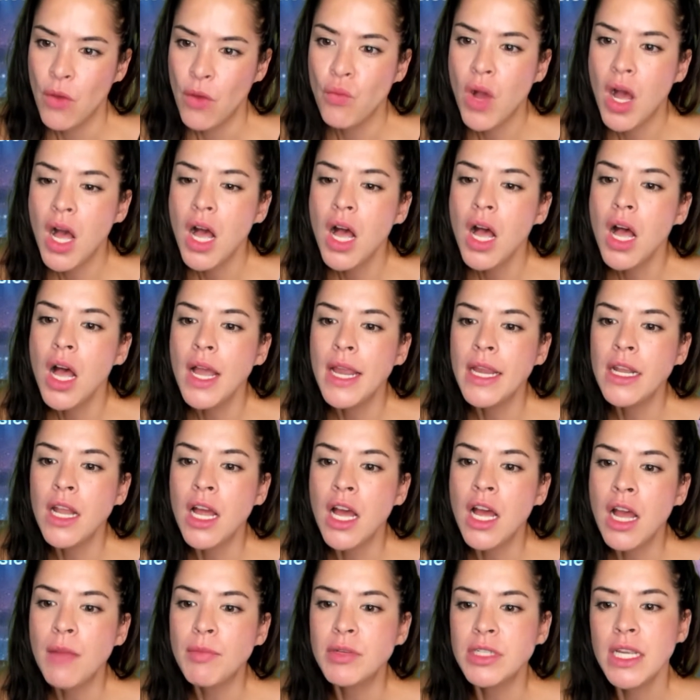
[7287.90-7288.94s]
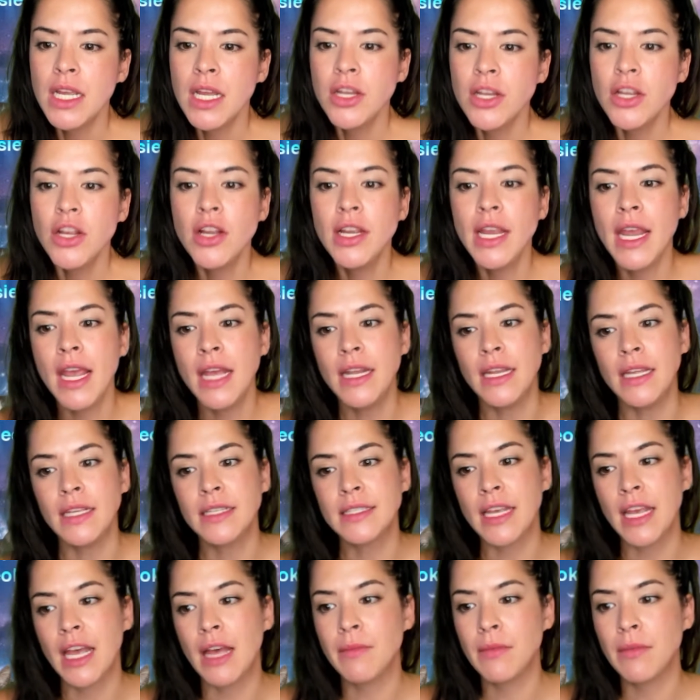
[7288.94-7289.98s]
Why not pretend you're getting
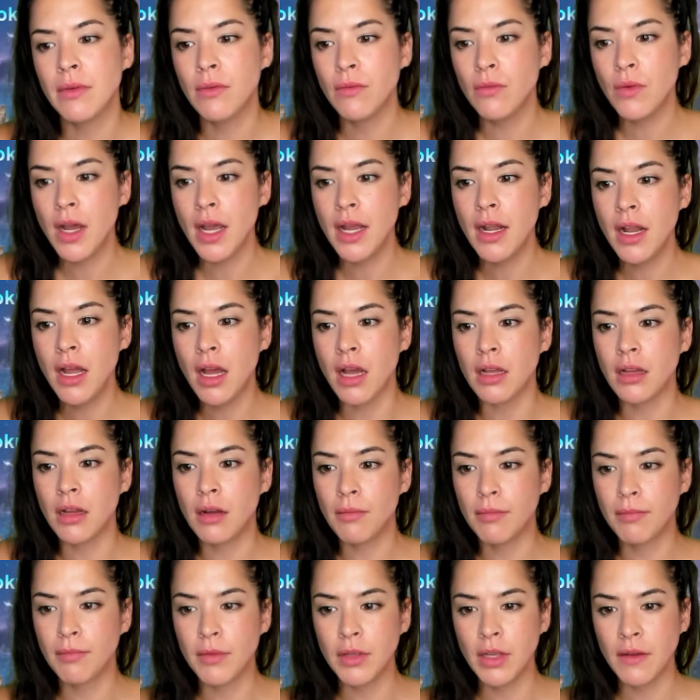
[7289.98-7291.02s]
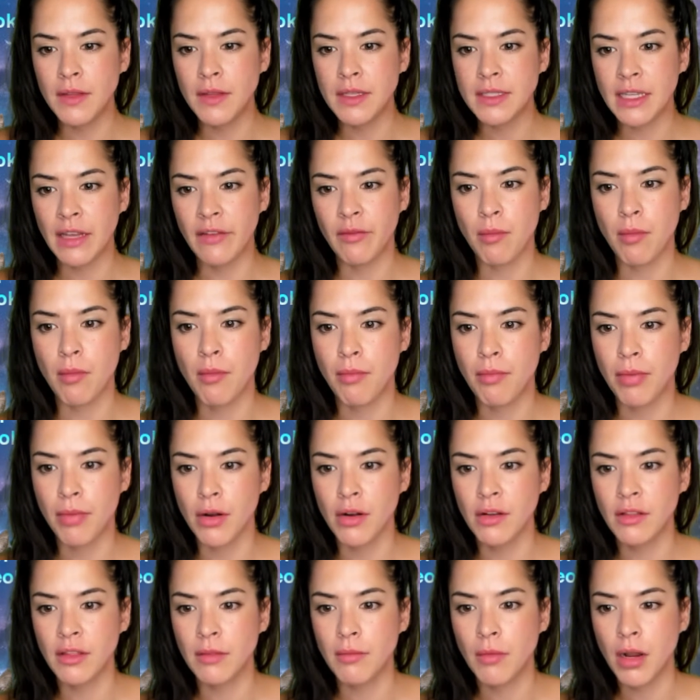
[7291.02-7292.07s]
scammed? Why not? You have the same
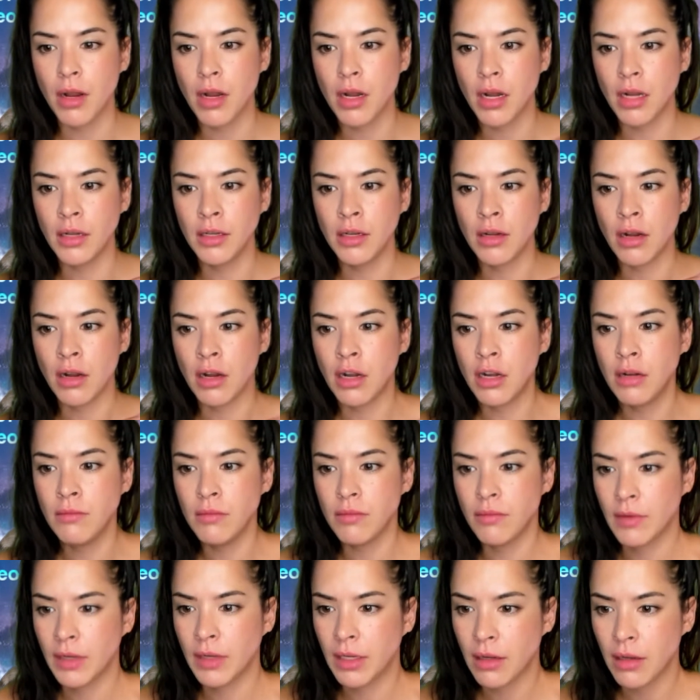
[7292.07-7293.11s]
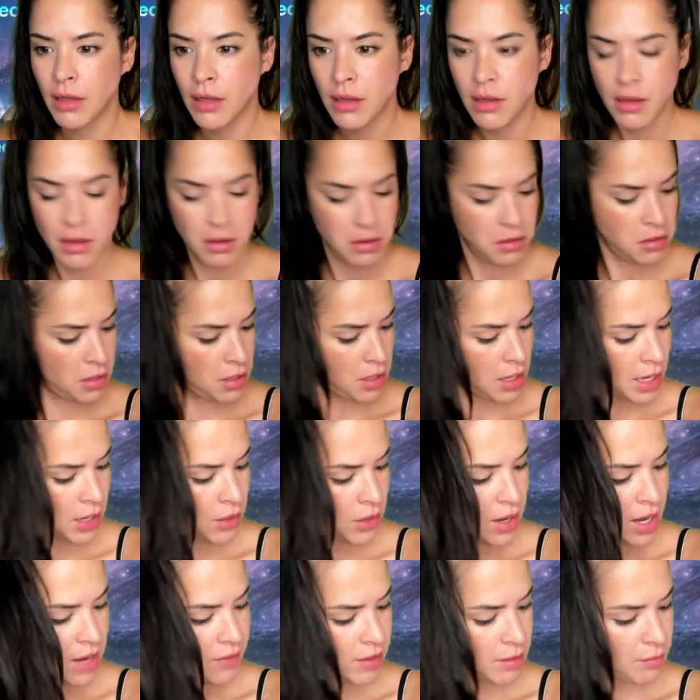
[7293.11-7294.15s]
birthmark on your arm? Like, I
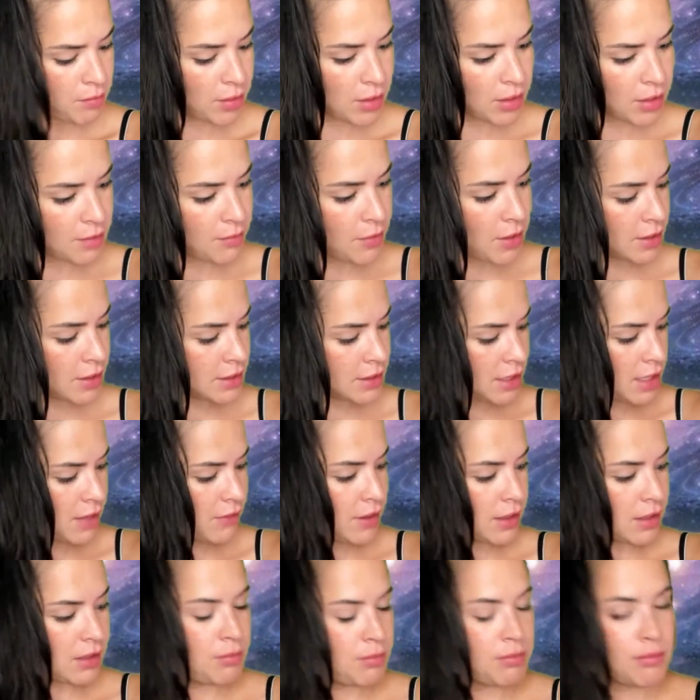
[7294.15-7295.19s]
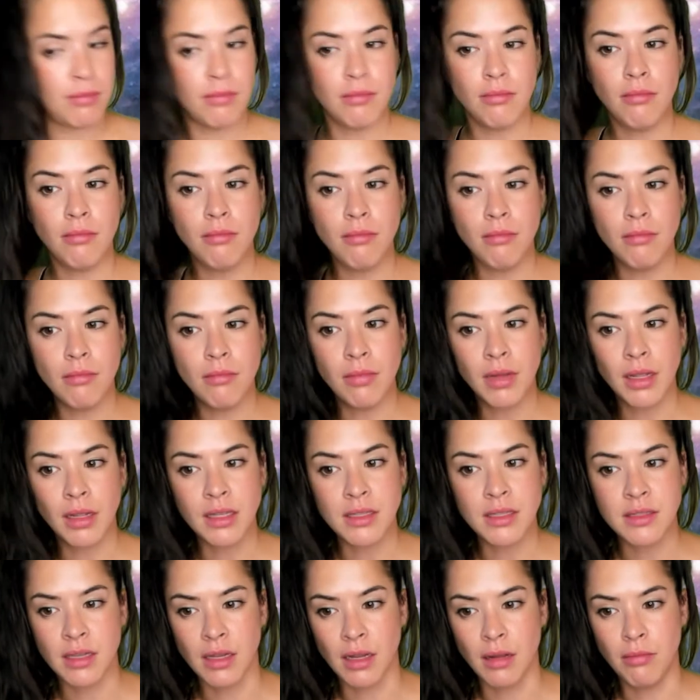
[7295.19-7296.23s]
don't have any birthmarks. I have like a
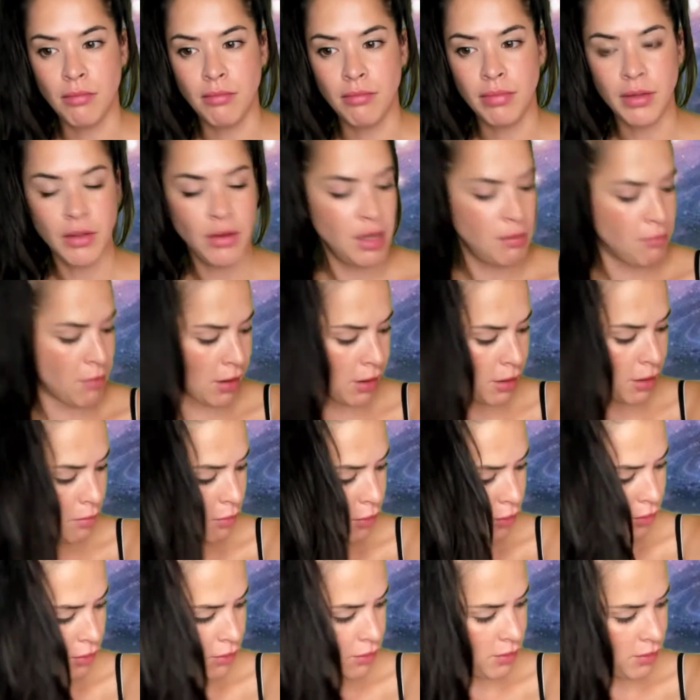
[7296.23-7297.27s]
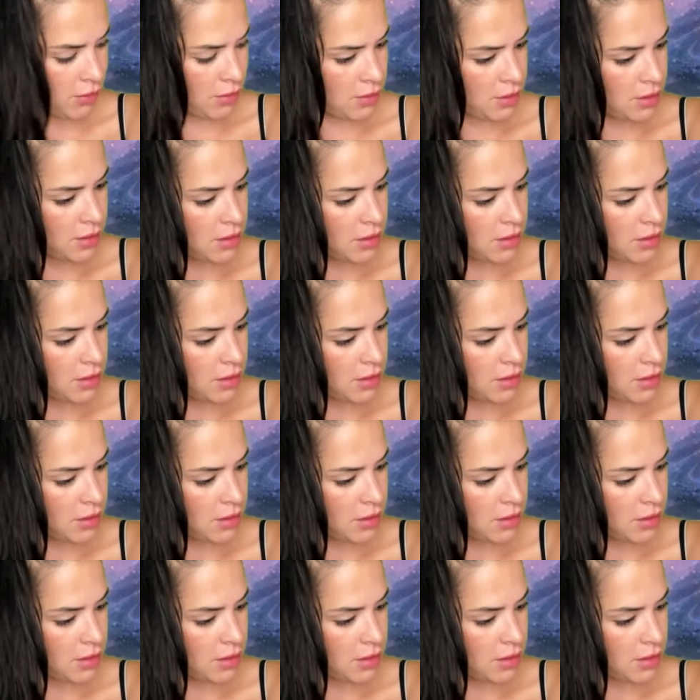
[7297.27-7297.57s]
beauty mark mole.